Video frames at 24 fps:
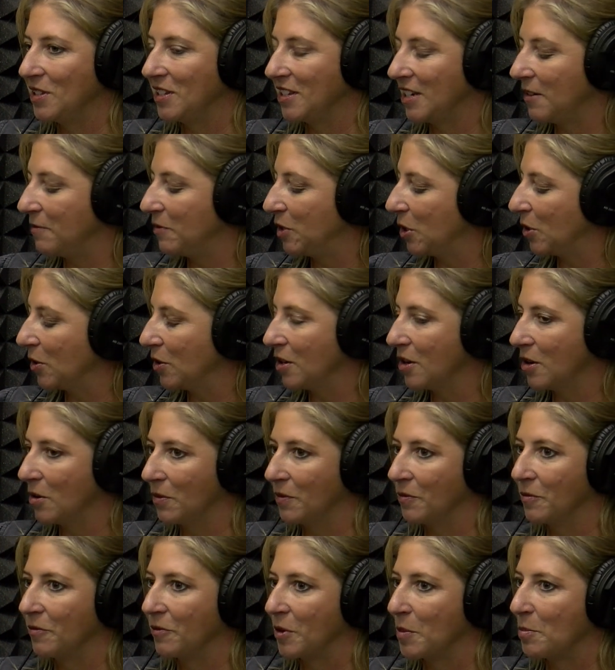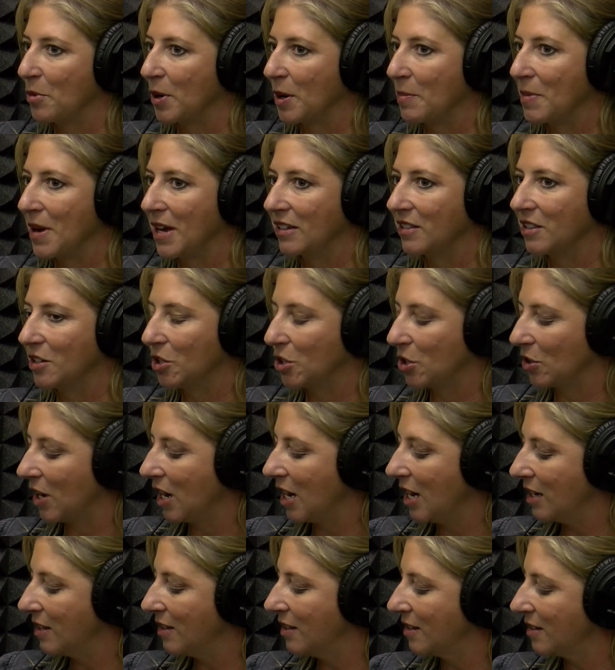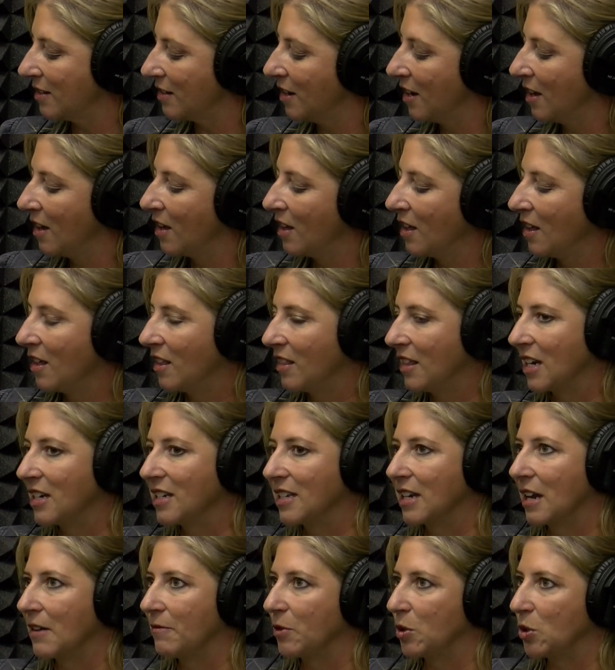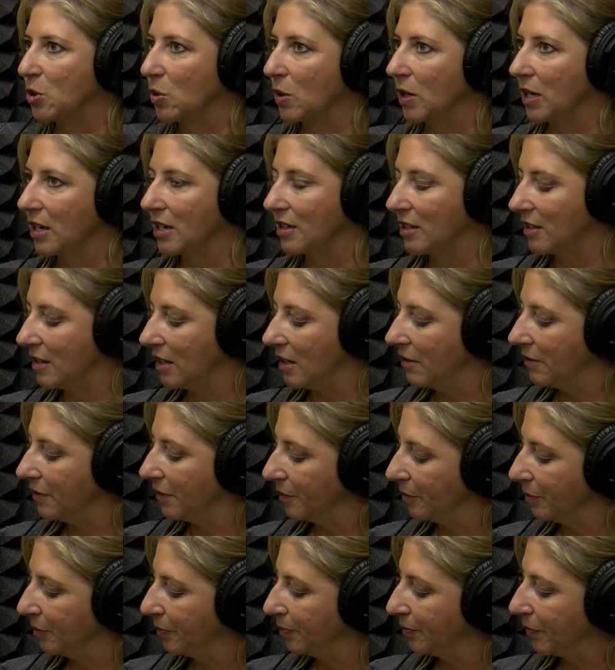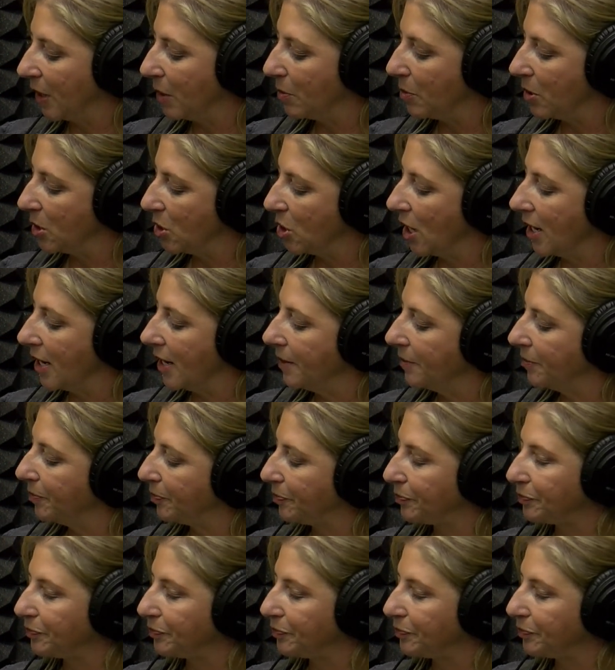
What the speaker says: Steve Turner from Bring Back the Trades. Thanks again for joining us, Steve. I appreciate it.